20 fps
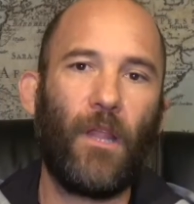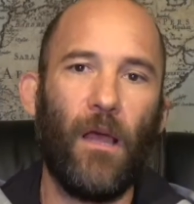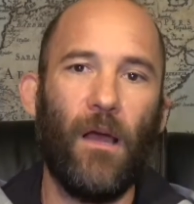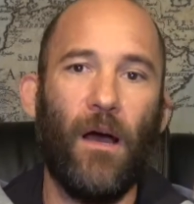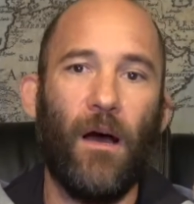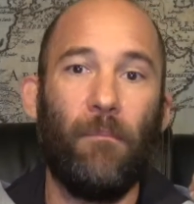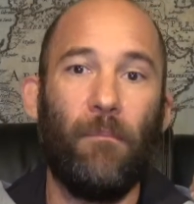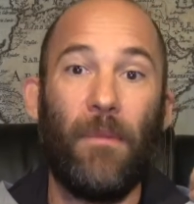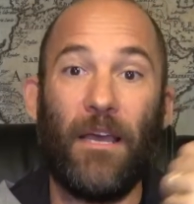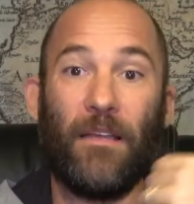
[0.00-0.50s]

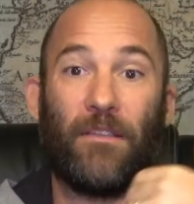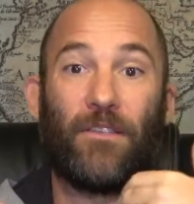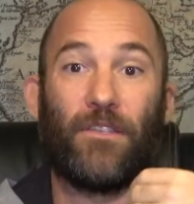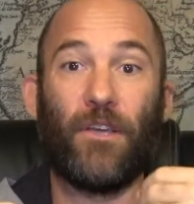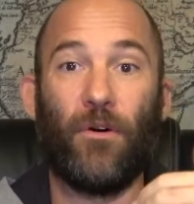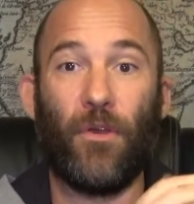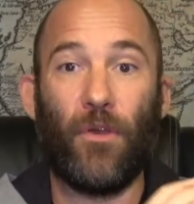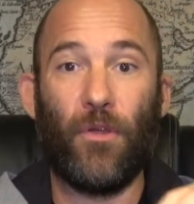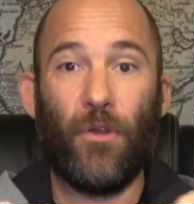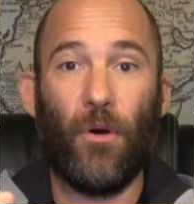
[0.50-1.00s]
And
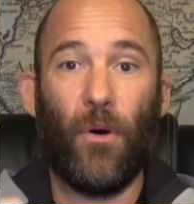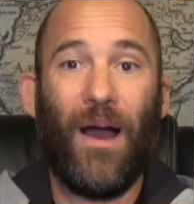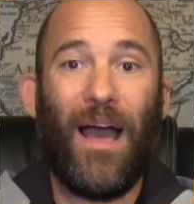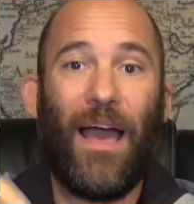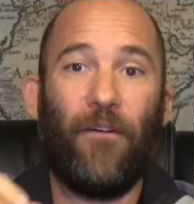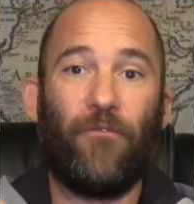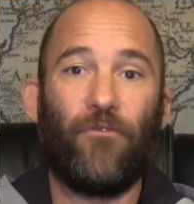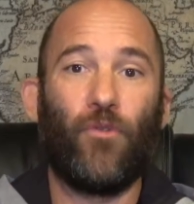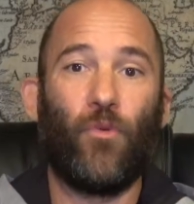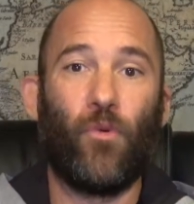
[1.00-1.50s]
so you don't
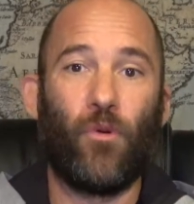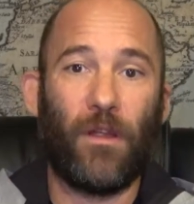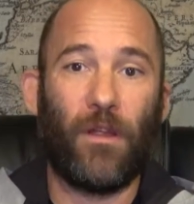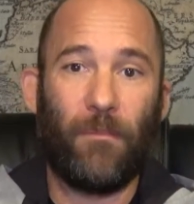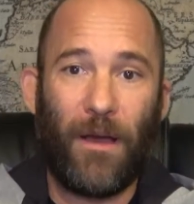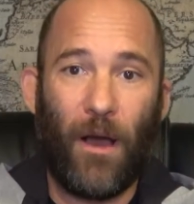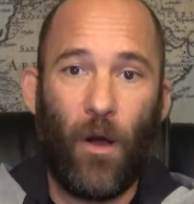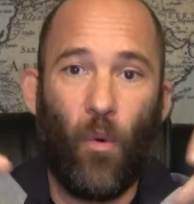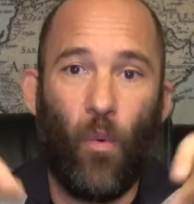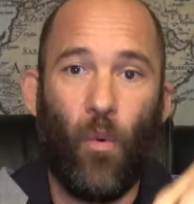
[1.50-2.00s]
have to worry
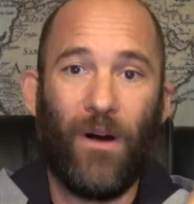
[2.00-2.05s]
about